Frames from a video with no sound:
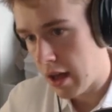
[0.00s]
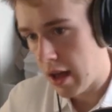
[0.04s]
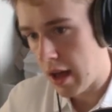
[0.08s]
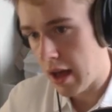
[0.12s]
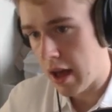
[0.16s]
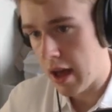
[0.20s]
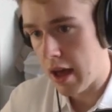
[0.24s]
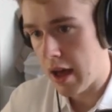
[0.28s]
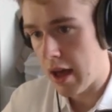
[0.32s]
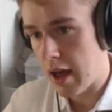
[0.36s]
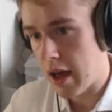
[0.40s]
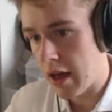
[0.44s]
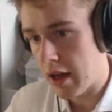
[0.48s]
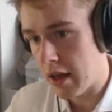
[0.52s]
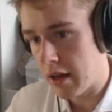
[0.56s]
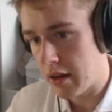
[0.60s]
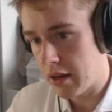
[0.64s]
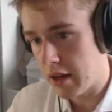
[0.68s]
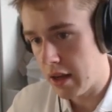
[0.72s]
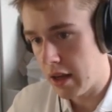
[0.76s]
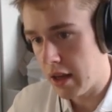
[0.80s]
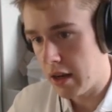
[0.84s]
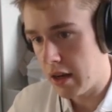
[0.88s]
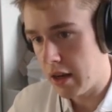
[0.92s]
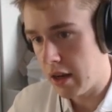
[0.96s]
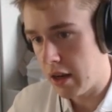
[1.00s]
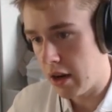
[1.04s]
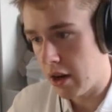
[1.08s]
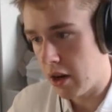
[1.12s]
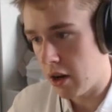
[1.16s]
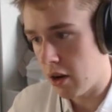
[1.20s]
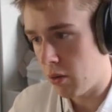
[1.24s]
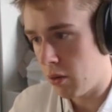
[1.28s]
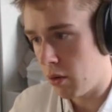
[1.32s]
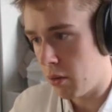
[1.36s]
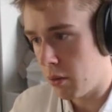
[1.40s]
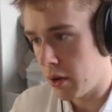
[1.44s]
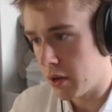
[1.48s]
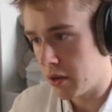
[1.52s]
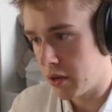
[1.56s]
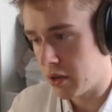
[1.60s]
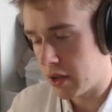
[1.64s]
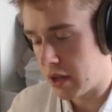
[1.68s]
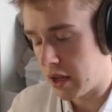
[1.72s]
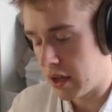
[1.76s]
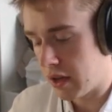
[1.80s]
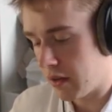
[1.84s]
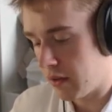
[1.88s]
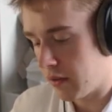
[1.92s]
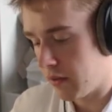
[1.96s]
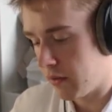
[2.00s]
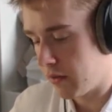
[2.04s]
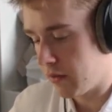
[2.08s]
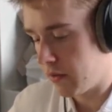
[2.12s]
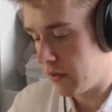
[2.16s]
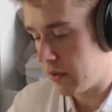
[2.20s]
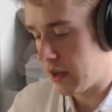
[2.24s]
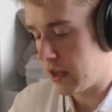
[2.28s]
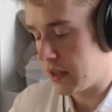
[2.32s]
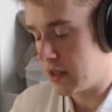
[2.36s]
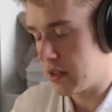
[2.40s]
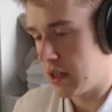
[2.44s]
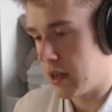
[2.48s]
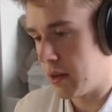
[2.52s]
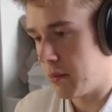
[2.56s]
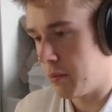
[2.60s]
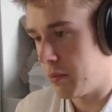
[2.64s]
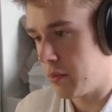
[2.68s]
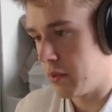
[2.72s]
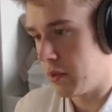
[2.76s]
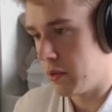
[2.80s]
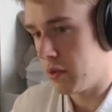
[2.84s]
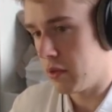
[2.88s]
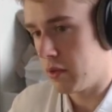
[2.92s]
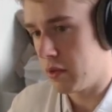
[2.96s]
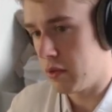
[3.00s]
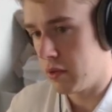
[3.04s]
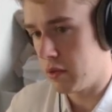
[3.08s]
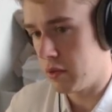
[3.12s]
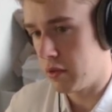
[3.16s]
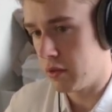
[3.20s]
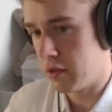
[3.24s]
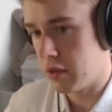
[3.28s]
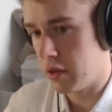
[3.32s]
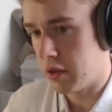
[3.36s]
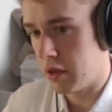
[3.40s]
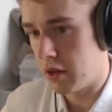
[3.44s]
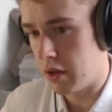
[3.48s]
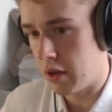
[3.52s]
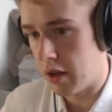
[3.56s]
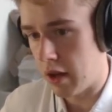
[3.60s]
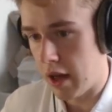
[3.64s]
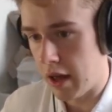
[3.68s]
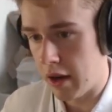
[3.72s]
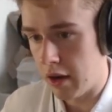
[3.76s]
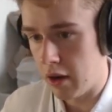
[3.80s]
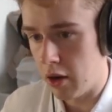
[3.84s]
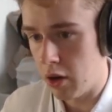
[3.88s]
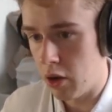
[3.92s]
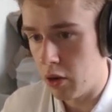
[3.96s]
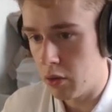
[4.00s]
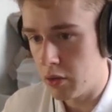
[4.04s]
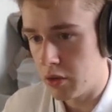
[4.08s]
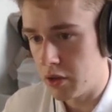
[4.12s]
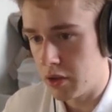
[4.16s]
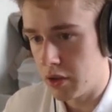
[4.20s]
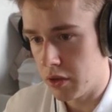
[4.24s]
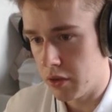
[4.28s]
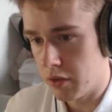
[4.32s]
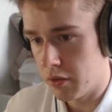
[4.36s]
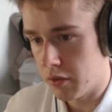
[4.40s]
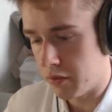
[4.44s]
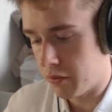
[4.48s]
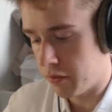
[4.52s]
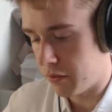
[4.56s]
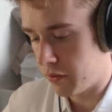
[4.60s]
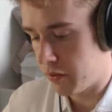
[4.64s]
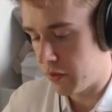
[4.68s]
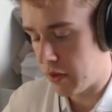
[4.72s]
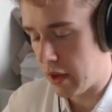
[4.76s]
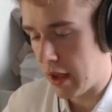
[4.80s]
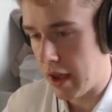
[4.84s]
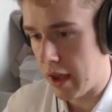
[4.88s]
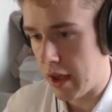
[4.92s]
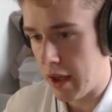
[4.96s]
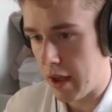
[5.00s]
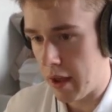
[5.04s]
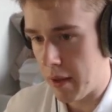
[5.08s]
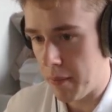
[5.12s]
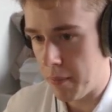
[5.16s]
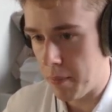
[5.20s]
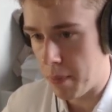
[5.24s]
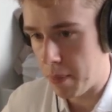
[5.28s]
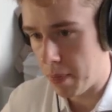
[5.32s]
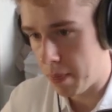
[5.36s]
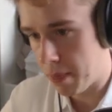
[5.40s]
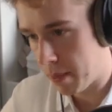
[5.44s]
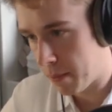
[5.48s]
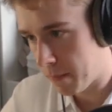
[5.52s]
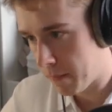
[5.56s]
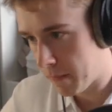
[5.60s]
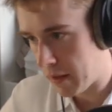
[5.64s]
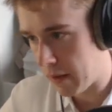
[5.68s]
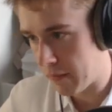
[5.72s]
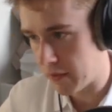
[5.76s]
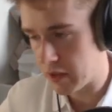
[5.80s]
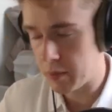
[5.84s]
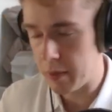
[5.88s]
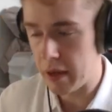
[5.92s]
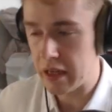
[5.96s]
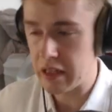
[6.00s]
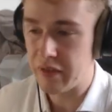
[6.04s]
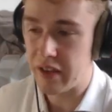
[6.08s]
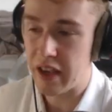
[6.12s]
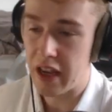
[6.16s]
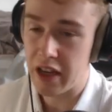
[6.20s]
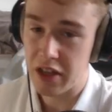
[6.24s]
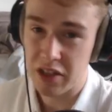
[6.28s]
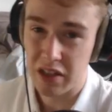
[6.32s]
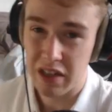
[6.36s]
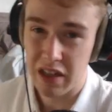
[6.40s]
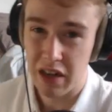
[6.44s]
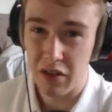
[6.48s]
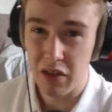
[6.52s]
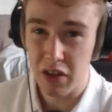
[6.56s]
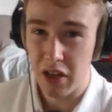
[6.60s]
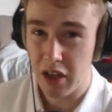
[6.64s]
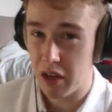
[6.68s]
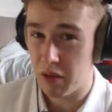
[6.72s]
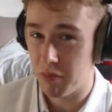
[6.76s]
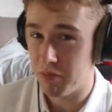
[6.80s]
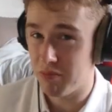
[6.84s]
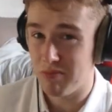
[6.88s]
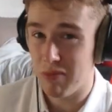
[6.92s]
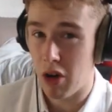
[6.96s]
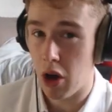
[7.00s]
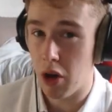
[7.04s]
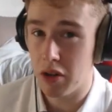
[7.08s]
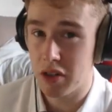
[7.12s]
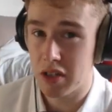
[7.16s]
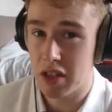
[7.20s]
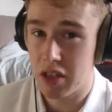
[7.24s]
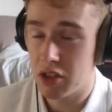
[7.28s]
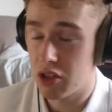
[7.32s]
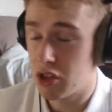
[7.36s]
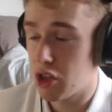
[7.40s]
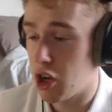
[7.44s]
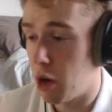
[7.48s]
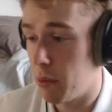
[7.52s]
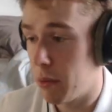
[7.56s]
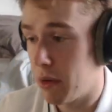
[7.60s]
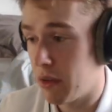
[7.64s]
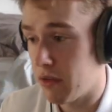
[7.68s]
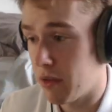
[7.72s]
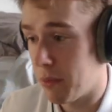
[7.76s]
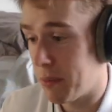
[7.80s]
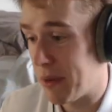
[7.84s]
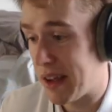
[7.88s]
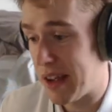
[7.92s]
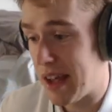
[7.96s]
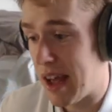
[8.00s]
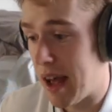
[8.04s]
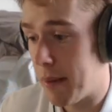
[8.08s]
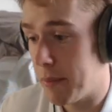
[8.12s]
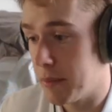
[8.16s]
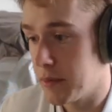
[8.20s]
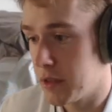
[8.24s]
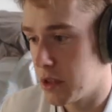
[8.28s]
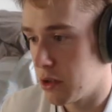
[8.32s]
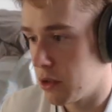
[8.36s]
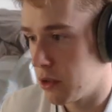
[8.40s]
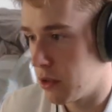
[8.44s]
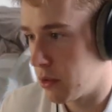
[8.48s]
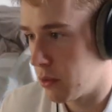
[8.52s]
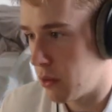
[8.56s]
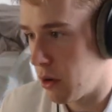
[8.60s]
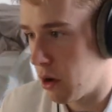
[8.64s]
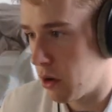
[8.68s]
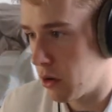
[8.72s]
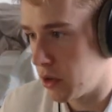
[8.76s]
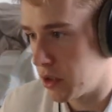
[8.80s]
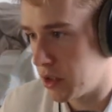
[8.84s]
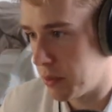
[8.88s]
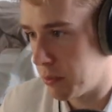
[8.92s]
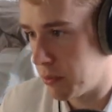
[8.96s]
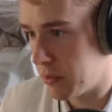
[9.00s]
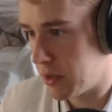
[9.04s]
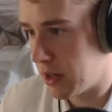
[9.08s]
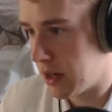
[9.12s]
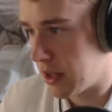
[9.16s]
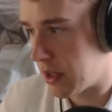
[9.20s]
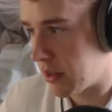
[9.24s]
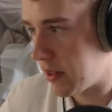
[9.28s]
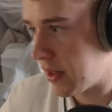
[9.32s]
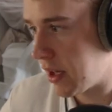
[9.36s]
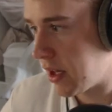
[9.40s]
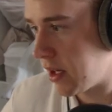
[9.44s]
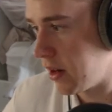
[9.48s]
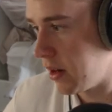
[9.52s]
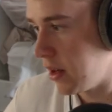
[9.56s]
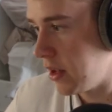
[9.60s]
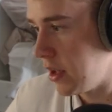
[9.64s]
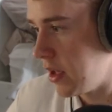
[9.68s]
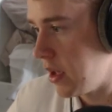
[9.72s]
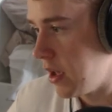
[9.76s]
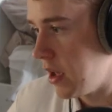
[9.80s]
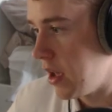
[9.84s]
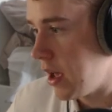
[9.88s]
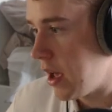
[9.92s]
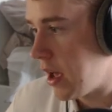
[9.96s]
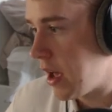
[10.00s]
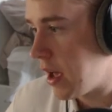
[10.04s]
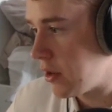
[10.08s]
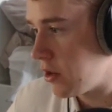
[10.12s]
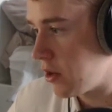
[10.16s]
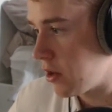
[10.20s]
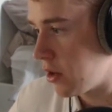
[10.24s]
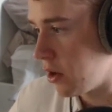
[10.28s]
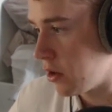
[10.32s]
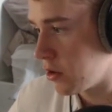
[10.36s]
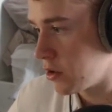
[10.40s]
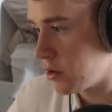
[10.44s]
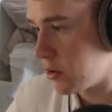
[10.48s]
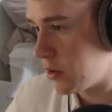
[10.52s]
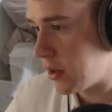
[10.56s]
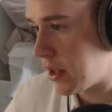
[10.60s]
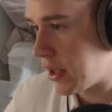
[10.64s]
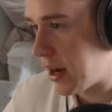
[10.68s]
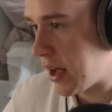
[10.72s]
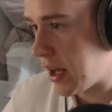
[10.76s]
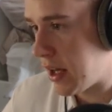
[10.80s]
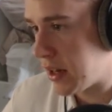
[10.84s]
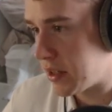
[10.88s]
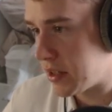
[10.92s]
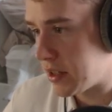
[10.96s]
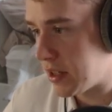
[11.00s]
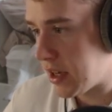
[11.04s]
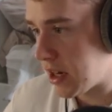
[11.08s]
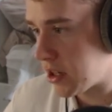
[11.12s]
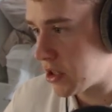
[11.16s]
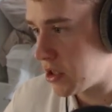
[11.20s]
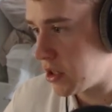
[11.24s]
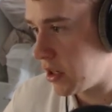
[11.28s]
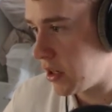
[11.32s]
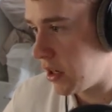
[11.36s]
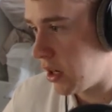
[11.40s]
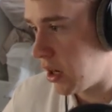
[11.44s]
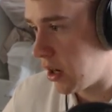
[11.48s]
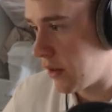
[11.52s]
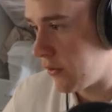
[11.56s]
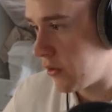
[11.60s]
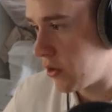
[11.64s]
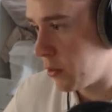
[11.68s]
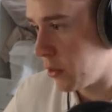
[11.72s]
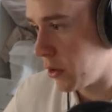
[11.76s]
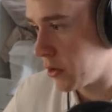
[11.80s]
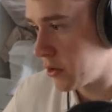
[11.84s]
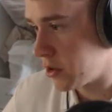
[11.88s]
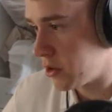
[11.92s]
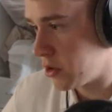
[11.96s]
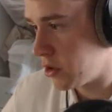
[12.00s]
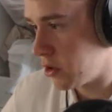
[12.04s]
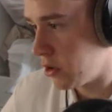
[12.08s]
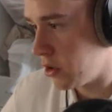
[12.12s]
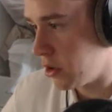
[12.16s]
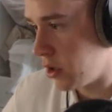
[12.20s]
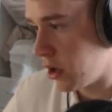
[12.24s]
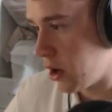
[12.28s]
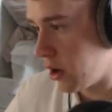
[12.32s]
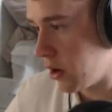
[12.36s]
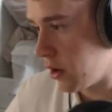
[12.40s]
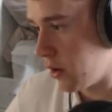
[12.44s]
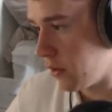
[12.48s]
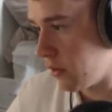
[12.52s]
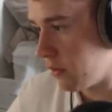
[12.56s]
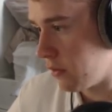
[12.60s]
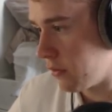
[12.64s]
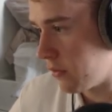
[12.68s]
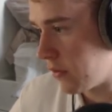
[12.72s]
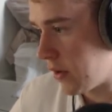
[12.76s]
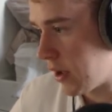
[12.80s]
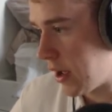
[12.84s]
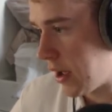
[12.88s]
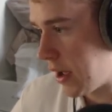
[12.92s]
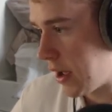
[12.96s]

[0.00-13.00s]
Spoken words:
And in here we'll want to give example and loads of the specifications here that you can honestly just copy from like Amazon or something like that. You could also then add a section in here if you wanted to of